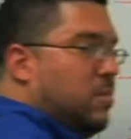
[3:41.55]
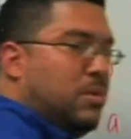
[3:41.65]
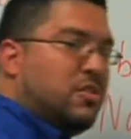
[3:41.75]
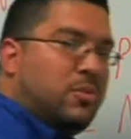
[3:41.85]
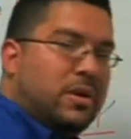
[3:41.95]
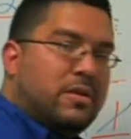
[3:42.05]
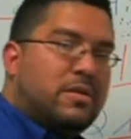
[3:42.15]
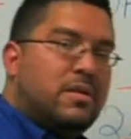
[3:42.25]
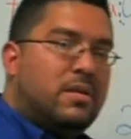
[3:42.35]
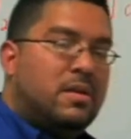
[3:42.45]
is much
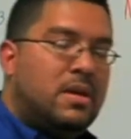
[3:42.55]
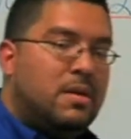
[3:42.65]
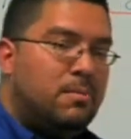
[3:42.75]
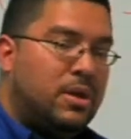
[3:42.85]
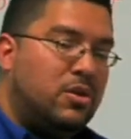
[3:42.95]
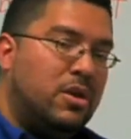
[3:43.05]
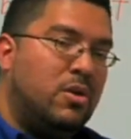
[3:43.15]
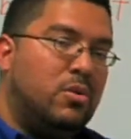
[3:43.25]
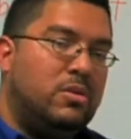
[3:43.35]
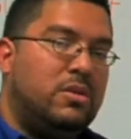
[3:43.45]
quicker, but you can
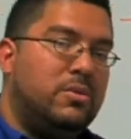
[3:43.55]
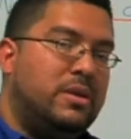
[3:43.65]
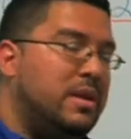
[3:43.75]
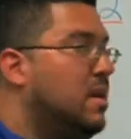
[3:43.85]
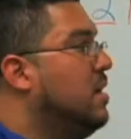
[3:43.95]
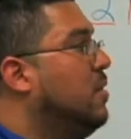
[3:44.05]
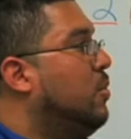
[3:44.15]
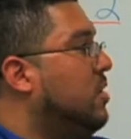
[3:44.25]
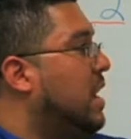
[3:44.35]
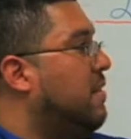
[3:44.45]
only do it
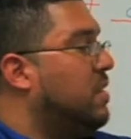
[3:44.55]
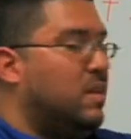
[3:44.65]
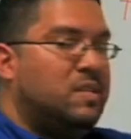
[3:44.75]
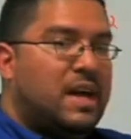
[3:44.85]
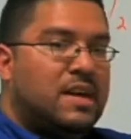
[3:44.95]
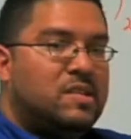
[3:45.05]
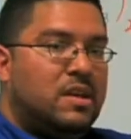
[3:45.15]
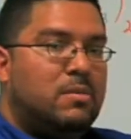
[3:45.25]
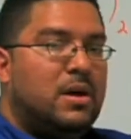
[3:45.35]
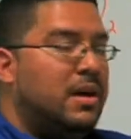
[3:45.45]
when you have the exact
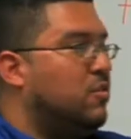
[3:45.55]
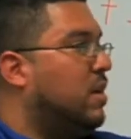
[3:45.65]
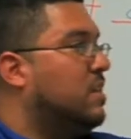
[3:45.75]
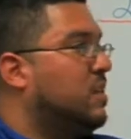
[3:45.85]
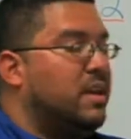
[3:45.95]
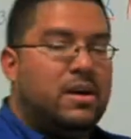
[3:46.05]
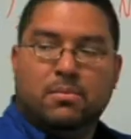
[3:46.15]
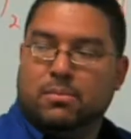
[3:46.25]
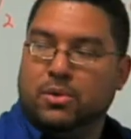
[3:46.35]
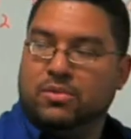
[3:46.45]
same hydroxide
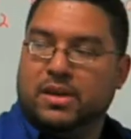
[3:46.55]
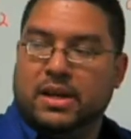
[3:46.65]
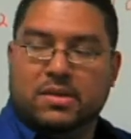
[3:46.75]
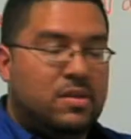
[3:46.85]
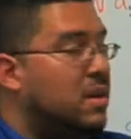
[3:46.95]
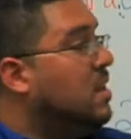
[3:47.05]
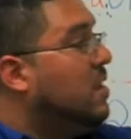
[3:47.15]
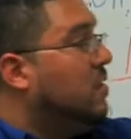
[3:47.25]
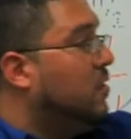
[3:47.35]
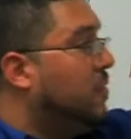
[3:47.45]
on both sides.
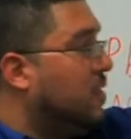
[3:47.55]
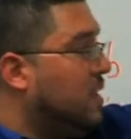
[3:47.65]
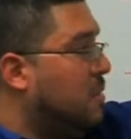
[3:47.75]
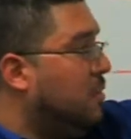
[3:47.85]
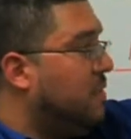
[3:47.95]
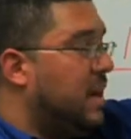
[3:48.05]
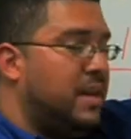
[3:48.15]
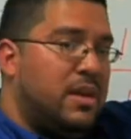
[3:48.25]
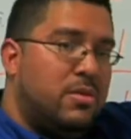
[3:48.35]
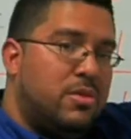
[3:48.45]
So for example, if I
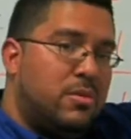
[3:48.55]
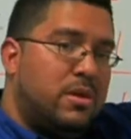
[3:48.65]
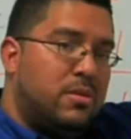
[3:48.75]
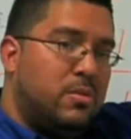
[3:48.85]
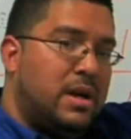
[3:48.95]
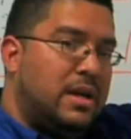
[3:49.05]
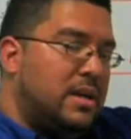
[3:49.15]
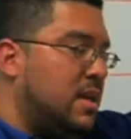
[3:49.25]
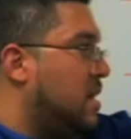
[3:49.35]
had NO3 on the right,